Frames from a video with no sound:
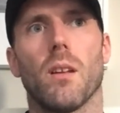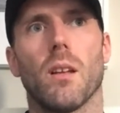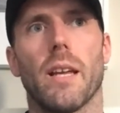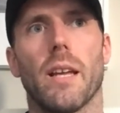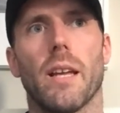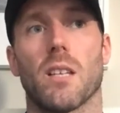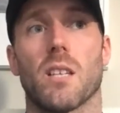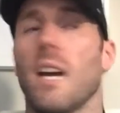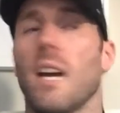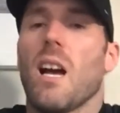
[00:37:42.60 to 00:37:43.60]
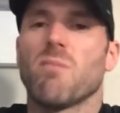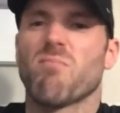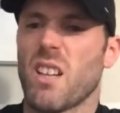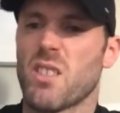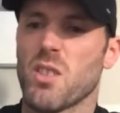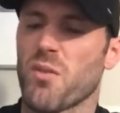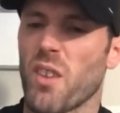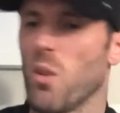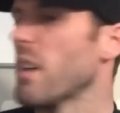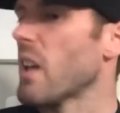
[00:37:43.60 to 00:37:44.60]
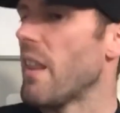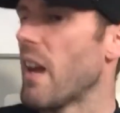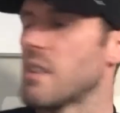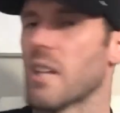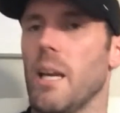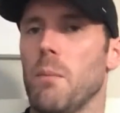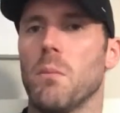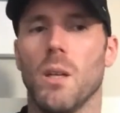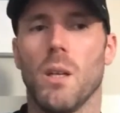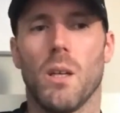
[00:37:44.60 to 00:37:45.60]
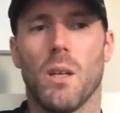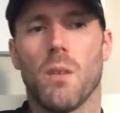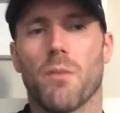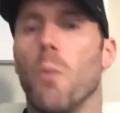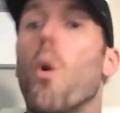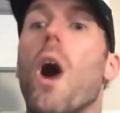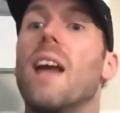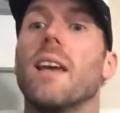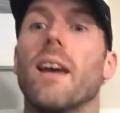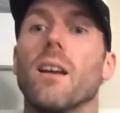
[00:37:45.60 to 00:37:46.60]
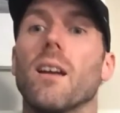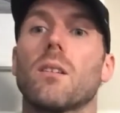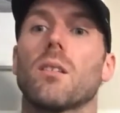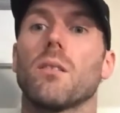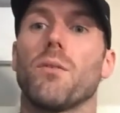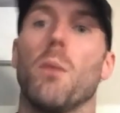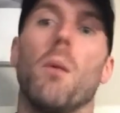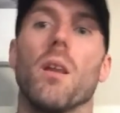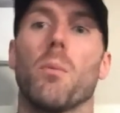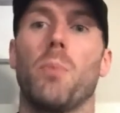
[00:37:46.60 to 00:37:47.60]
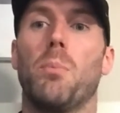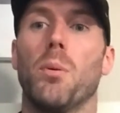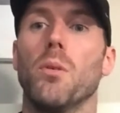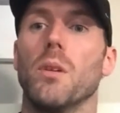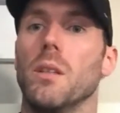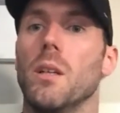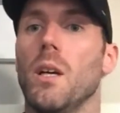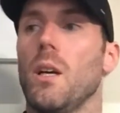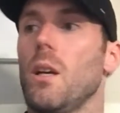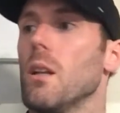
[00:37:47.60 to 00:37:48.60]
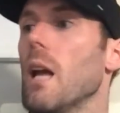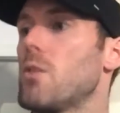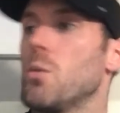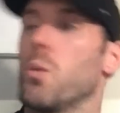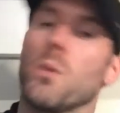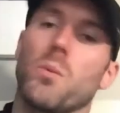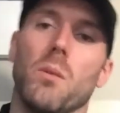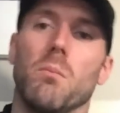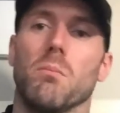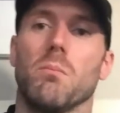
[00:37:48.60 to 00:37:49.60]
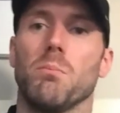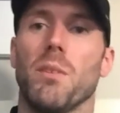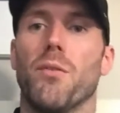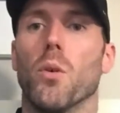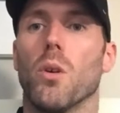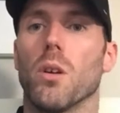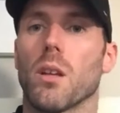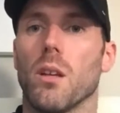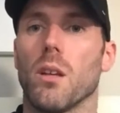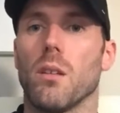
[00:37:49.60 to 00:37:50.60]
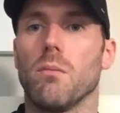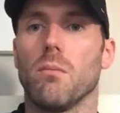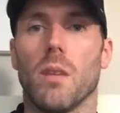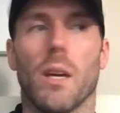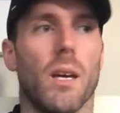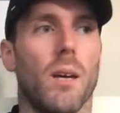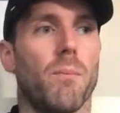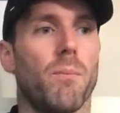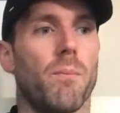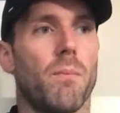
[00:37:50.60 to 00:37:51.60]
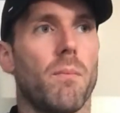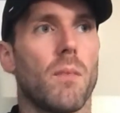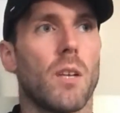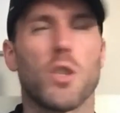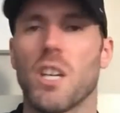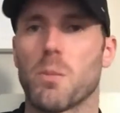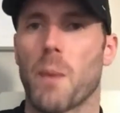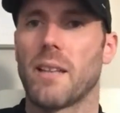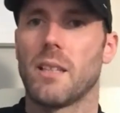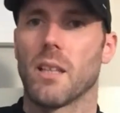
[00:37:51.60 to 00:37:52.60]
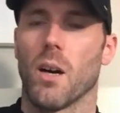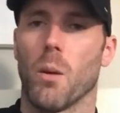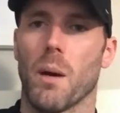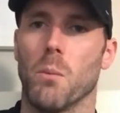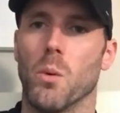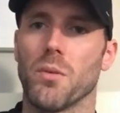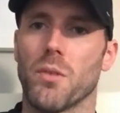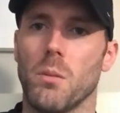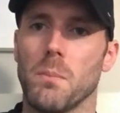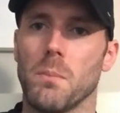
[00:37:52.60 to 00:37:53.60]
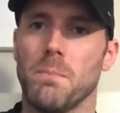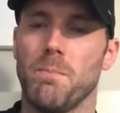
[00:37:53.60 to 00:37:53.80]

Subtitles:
Like I say, I just felt like at that time, from what I'd heard from other people and lads who'd worked with him before, that I just expected a little bit more from him.